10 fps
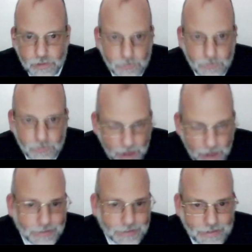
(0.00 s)

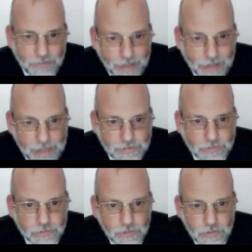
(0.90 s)
whatever, the different
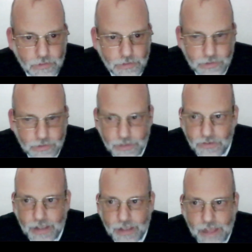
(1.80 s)
cases
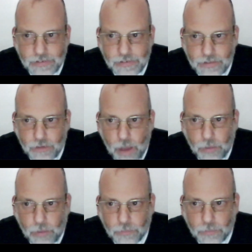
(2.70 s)
in the
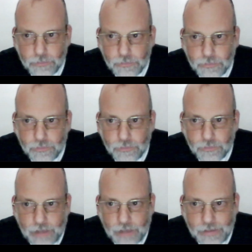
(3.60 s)
Rambam,
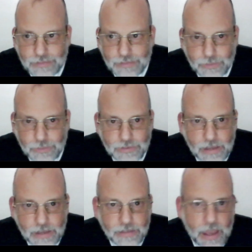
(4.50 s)
right? That would seem to
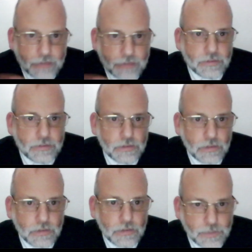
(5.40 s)
say that,
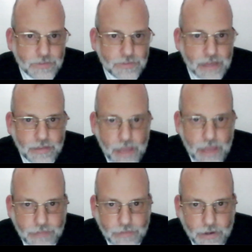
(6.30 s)

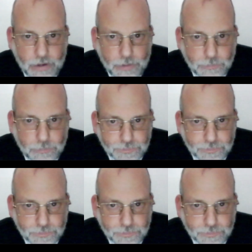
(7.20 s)
that